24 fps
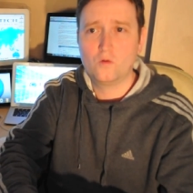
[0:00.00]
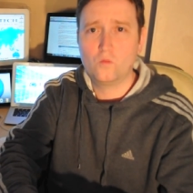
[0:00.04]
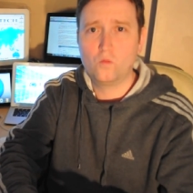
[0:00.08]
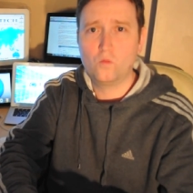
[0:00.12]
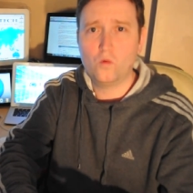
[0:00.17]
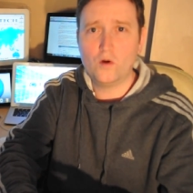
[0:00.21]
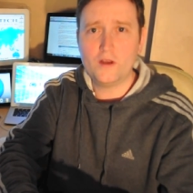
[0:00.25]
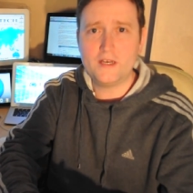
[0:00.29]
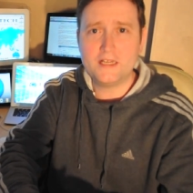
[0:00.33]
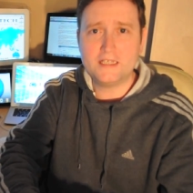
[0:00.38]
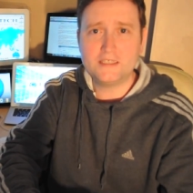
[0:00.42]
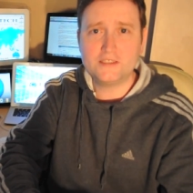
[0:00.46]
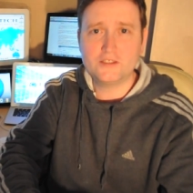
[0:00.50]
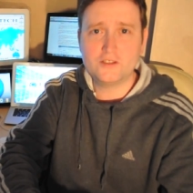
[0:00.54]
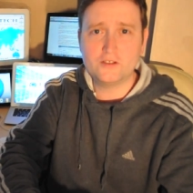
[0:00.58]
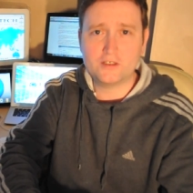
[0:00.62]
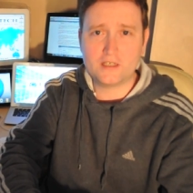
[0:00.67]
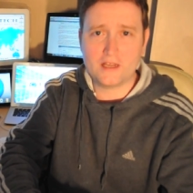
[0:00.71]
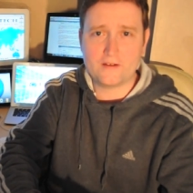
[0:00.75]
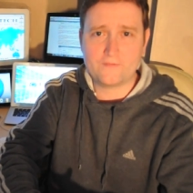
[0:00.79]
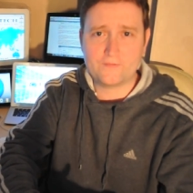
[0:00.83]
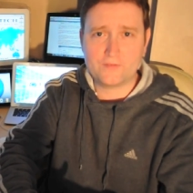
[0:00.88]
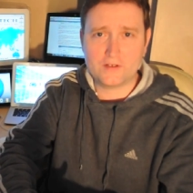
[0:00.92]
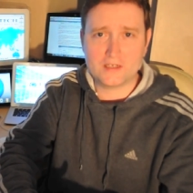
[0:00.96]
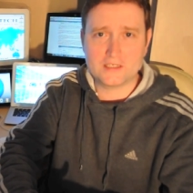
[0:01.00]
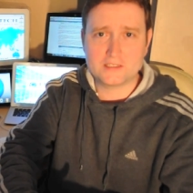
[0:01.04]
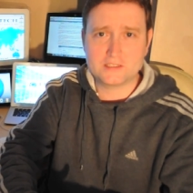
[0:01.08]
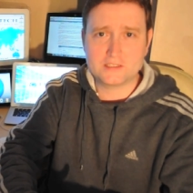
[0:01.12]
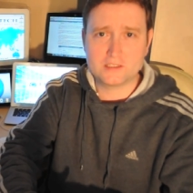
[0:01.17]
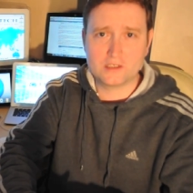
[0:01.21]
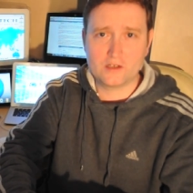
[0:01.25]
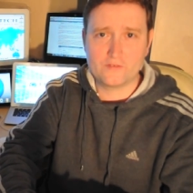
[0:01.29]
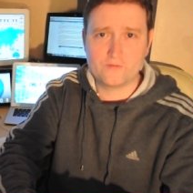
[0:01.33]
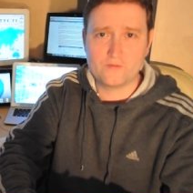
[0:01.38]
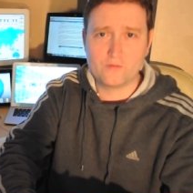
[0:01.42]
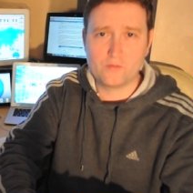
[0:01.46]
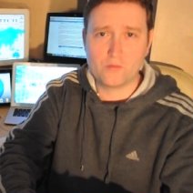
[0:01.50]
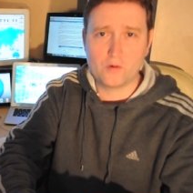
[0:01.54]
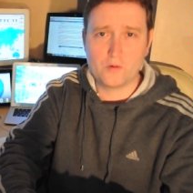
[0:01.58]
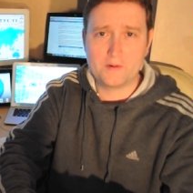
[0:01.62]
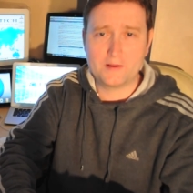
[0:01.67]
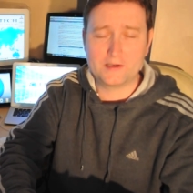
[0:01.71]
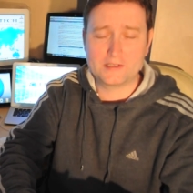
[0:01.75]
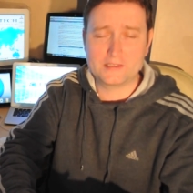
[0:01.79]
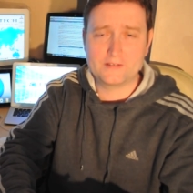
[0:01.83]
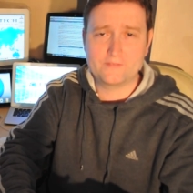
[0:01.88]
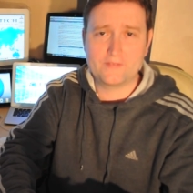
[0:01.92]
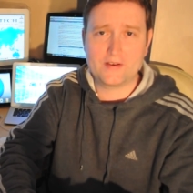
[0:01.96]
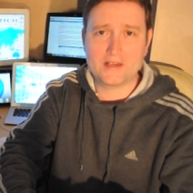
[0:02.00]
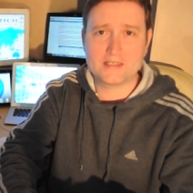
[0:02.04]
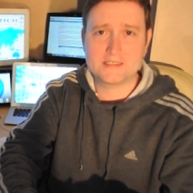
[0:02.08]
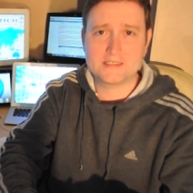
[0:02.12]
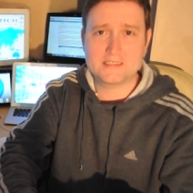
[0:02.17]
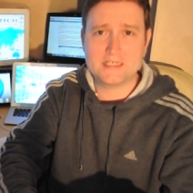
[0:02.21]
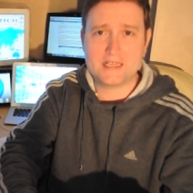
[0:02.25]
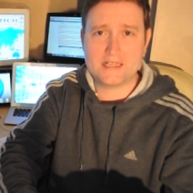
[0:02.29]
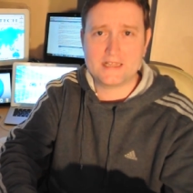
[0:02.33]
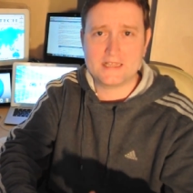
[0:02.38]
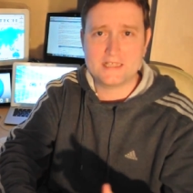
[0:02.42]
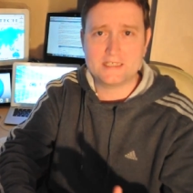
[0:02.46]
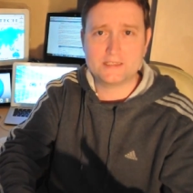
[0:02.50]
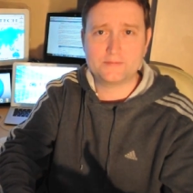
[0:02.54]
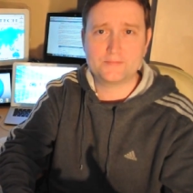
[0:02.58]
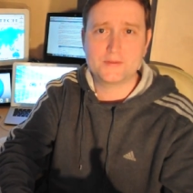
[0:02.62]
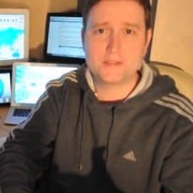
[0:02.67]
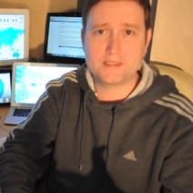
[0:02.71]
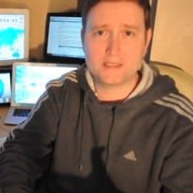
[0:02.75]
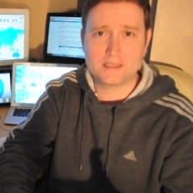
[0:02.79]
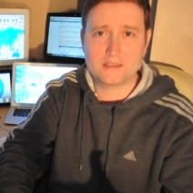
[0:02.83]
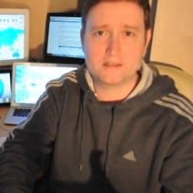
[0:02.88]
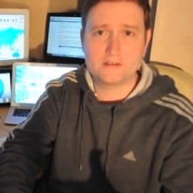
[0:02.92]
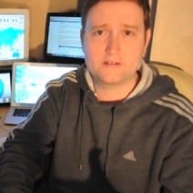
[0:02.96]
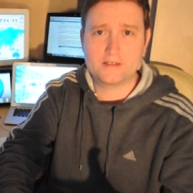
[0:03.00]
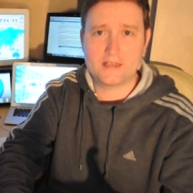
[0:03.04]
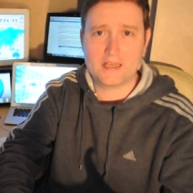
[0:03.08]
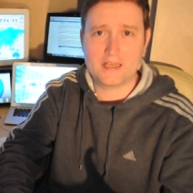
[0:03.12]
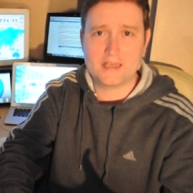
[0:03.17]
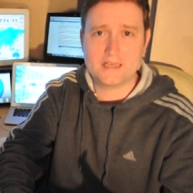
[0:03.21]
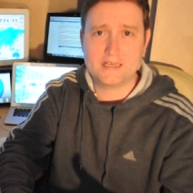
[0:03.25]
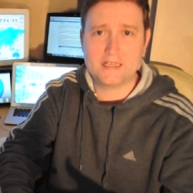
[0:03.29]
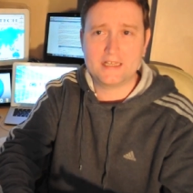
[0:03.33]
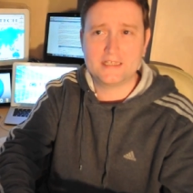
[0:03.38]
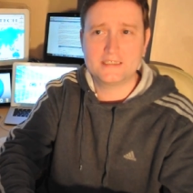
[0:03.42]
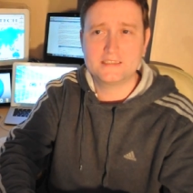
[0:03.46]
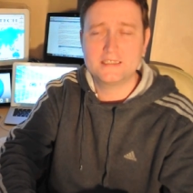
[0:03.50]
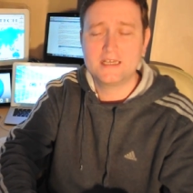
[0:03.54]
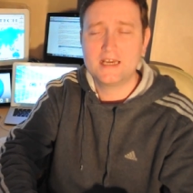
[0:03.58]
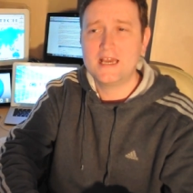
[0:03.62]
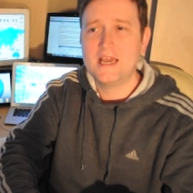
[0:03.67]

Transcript: what is your definition of a mobile device in this particular day and age?